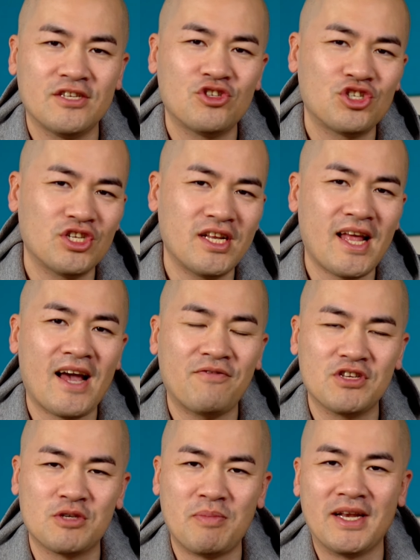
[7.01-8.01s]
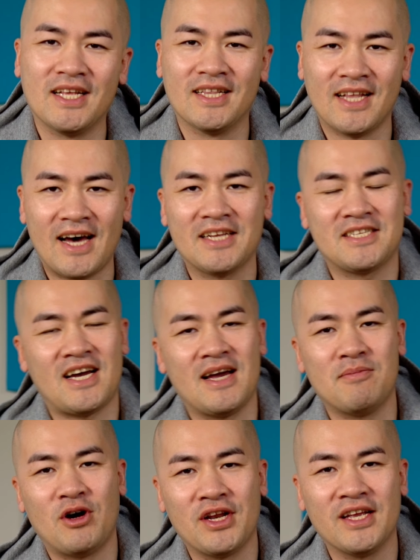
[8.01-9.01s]
You shouldn't have to spend a lot of
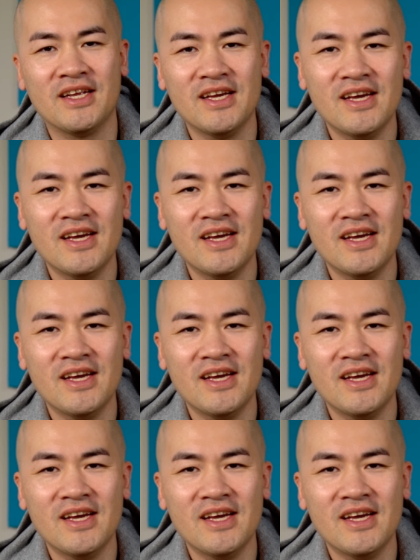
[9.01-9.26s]
time on it.